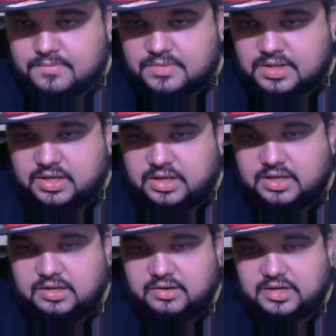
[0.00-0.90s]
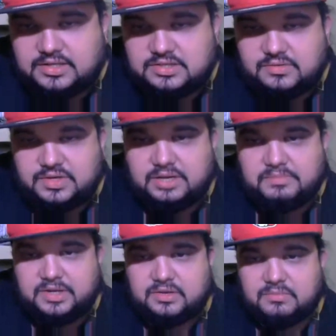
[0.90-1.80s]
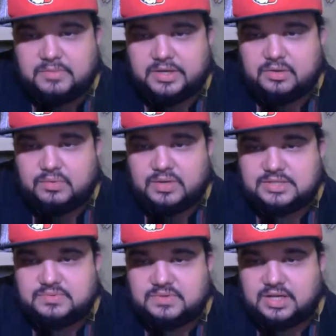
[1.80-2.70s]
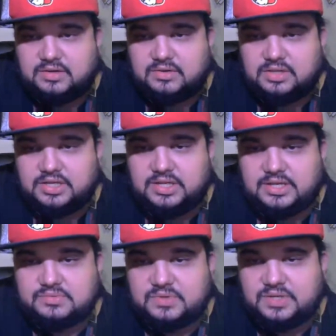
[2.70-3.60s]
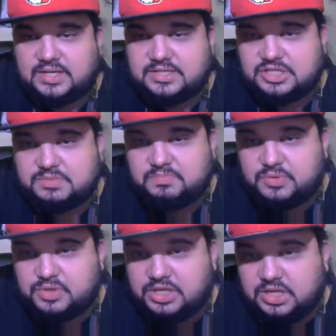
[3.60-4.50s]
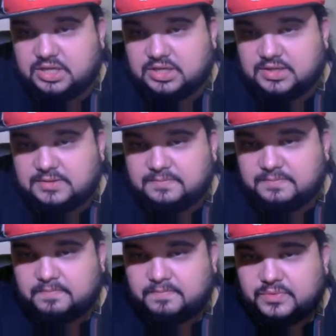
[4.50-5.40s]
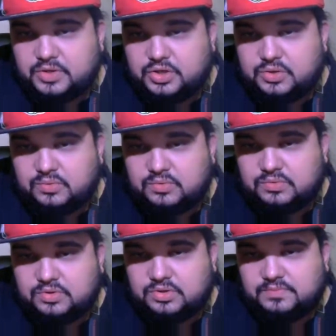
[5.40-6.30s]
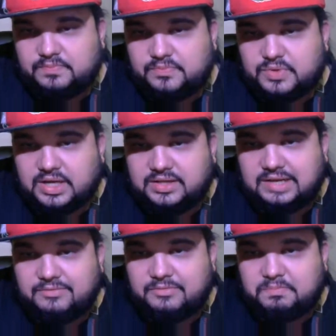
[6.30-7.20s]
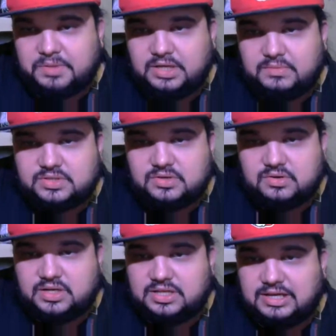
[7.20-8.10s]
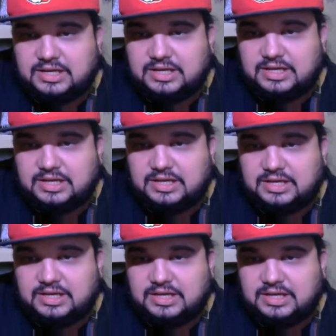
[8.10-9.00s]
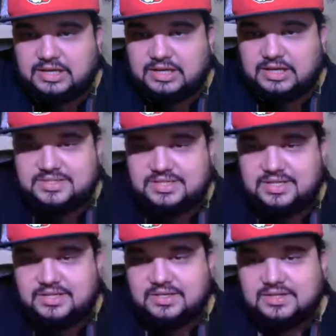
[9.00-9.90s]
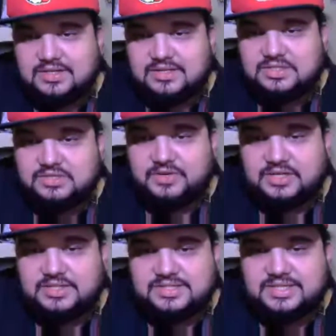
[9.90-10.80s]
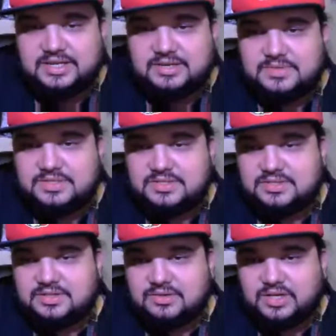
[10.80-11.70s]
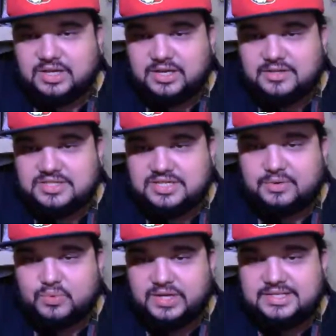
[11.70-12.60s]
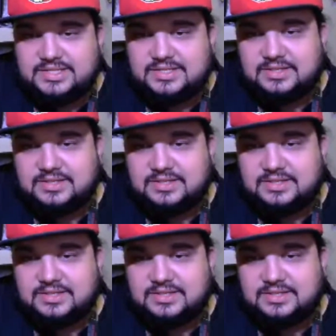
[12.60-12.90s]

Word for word: Hey, okay, so we got Michael West, we got Little Kleenex, we got Spooky. You we got David B. What's going on, David B? Vincent D. Javon Sims. Okay. Tech Wiz.